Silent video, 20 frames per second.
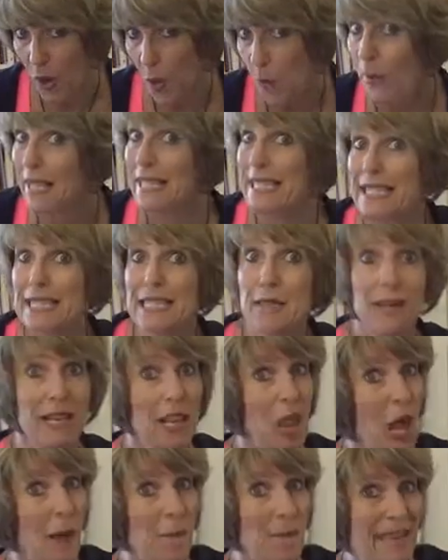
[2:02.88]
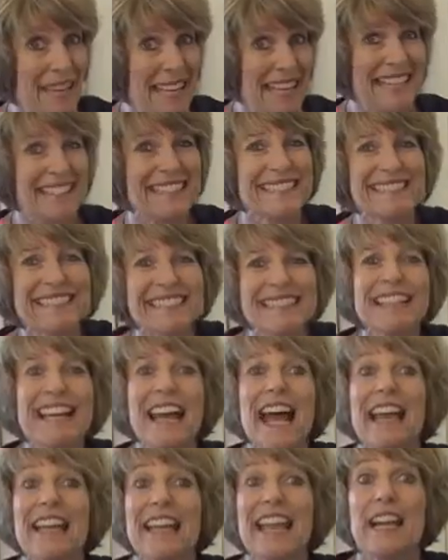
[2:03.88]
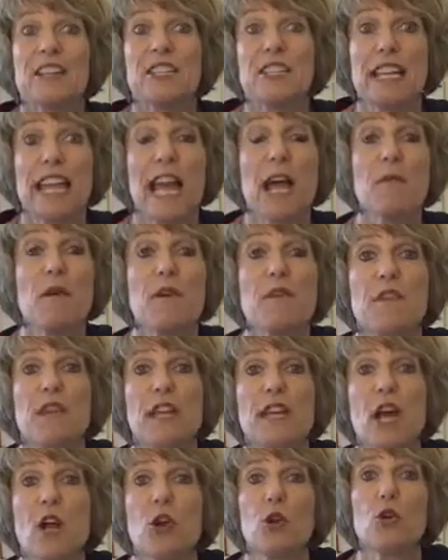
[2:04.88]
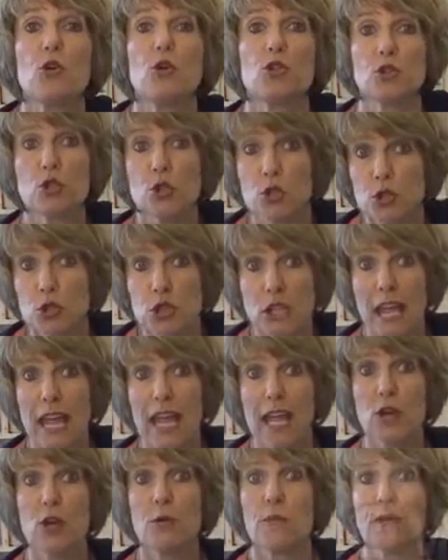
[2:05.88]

which is a bit like me. Now, check out my video called Your Chair Could